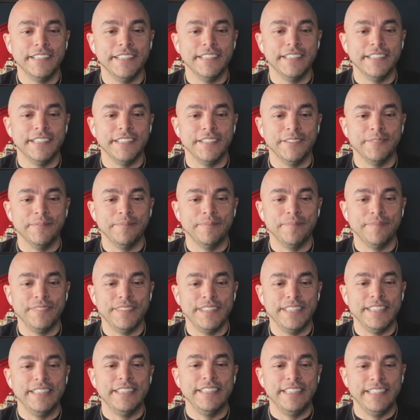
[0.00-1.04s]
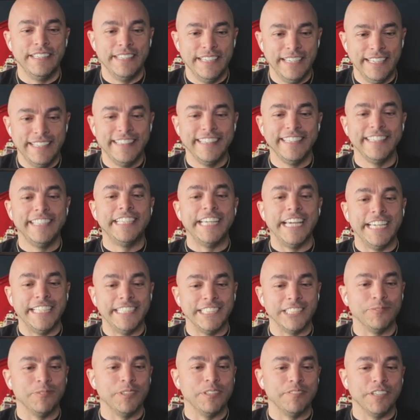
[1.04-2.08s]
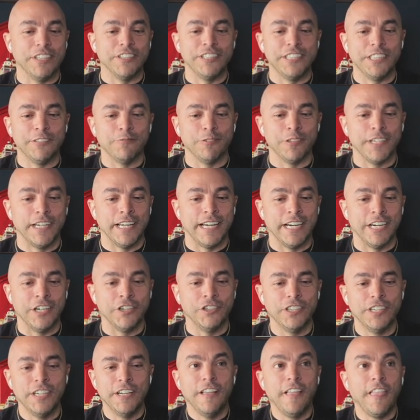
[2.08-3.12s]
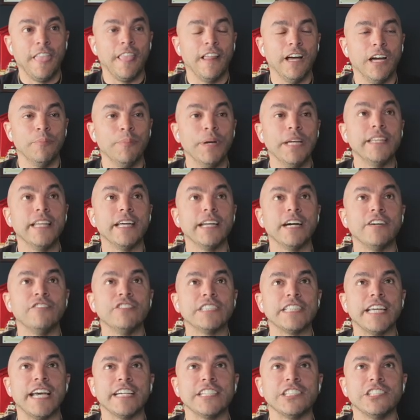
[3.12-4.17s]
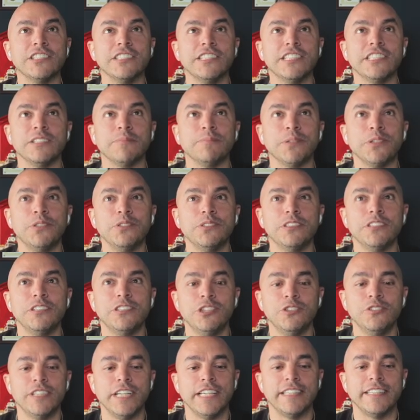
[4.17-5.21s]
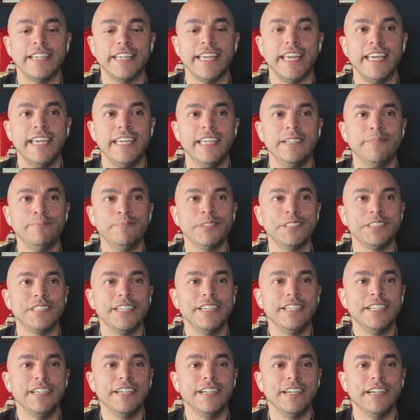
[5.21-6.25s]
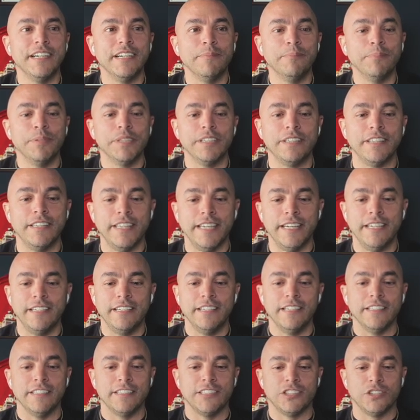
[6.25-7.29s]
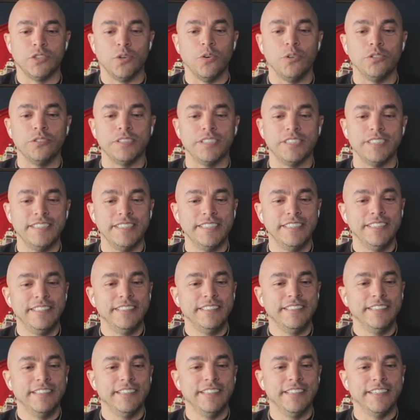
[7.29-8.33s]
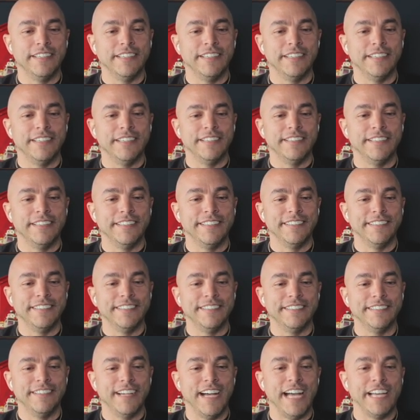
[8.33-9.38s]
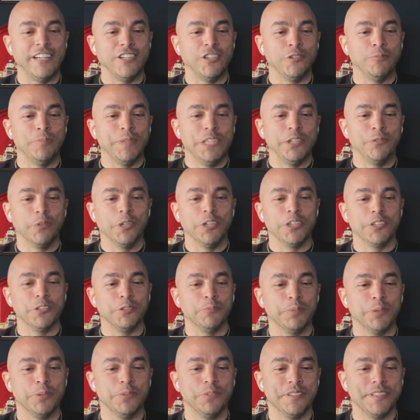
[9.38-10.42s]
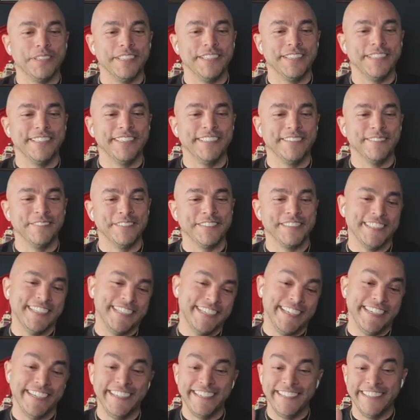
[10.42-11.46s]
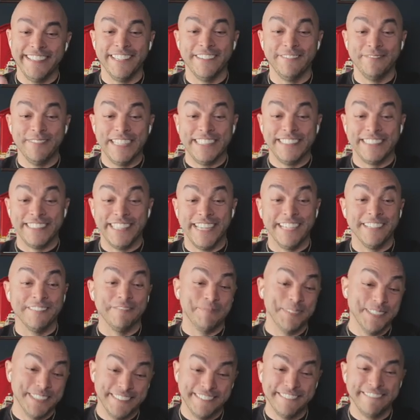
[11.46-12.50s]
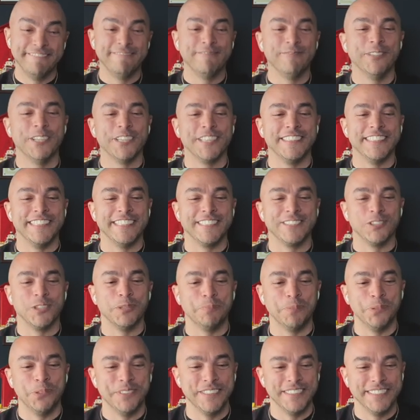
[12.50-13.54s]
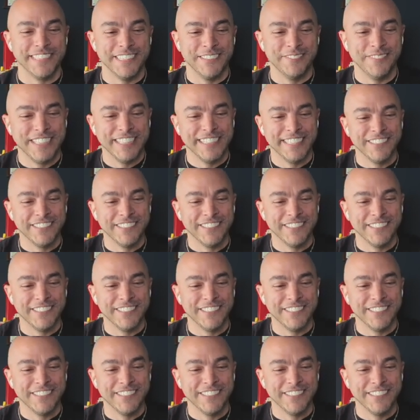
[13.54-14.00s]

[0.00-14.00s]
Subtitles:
on. In the days of it. Very different now. And then I was actually supposed to do it at the games, but then Assault uh, hired me to work their booth. It's like, hey, I love med staff, but working the Assault booth is going to be a